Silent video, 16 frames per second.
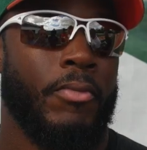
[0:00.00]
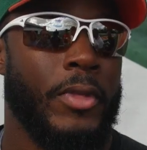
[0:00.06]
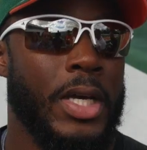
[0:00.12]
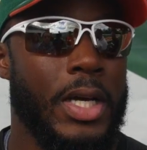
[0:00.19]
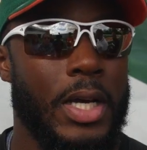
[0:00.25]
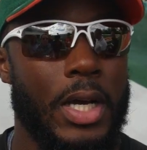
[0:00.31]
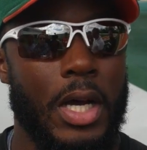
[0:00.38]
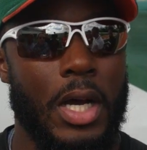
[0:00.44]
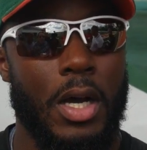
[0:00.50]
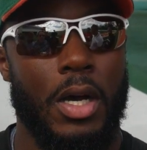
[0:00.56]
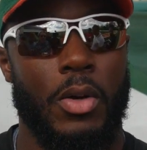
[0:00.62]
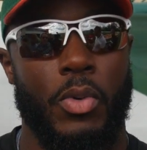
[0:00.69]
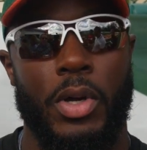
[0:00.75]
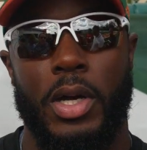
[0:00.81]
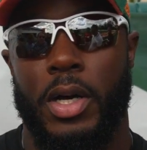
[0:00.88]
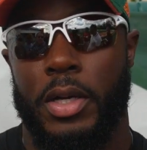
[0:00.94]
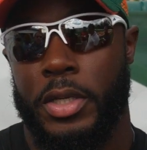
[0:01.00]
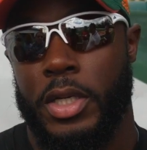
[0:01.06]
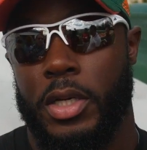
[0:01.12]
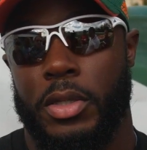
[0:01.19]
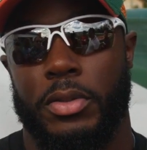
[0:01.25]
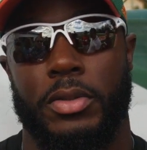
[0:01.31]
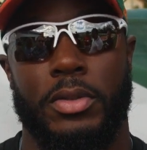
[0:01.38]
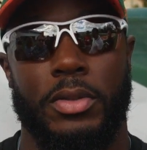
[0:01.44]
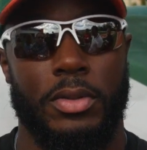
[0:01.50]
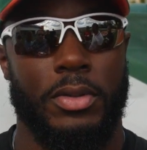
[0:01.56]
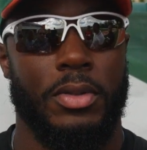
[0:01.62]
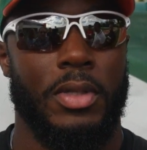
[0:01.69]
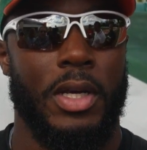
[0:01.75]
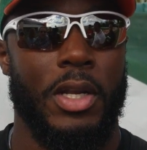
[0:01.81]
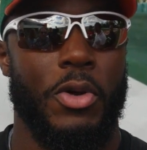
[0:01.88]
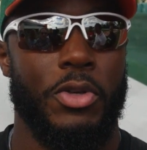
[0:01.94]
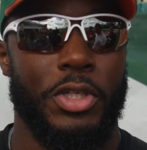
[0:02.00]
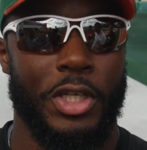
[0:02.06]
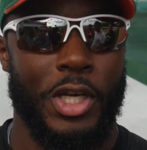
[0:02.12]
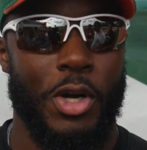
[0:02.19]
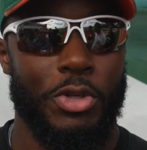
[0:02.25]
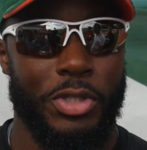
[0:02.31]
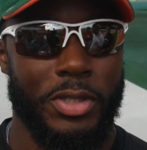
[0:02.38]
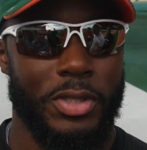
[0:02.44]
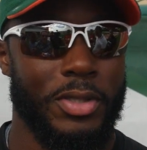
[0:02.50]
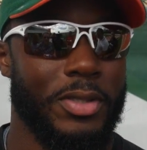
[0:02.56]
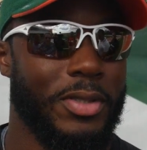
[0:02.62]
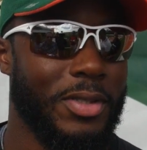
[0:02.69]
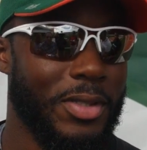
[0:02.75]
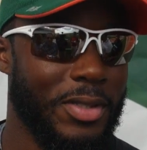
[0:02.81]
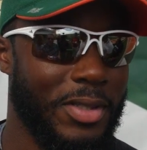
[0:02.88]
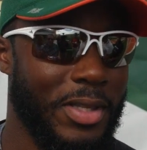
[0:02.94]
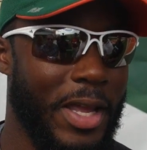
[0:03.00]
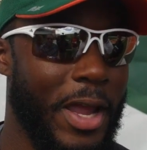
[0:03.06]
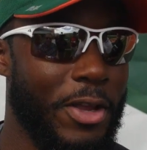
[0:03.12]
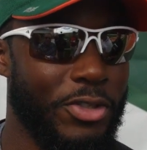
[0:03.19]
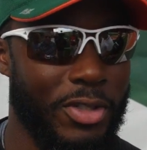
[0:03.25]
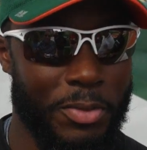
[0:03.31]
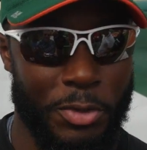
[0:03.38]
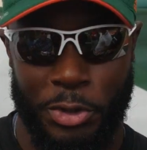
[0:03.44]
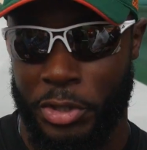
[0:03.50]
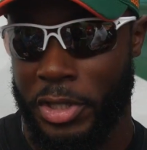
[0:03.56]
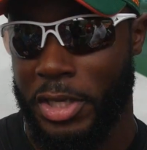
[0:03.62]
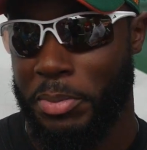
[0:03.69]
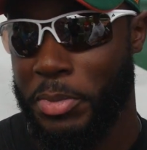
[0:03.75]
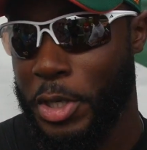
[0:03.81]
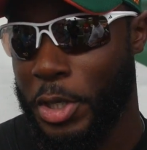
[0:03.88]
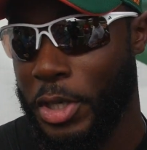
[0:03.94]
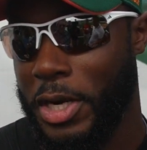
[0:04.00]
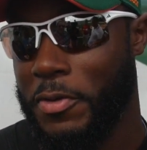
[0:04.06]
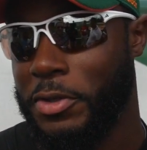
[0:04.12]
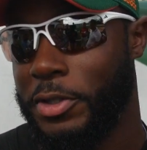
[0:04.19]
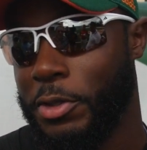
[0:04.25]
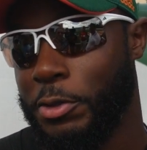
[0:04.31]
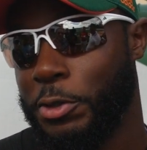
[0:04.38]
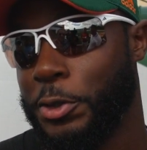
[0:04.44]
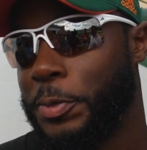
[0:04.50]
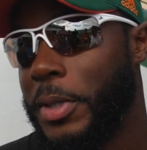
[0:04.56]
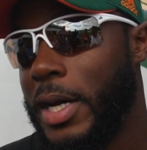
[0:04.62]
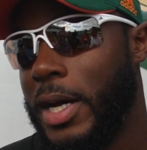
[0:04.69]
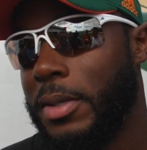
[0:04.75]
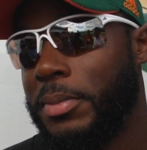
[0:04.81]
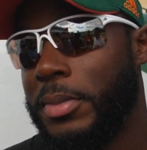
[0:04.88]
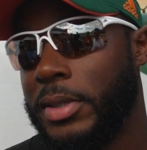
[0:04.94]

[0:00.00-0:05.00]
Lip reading: I know it's a coaching answer, but you can get better at every single spot.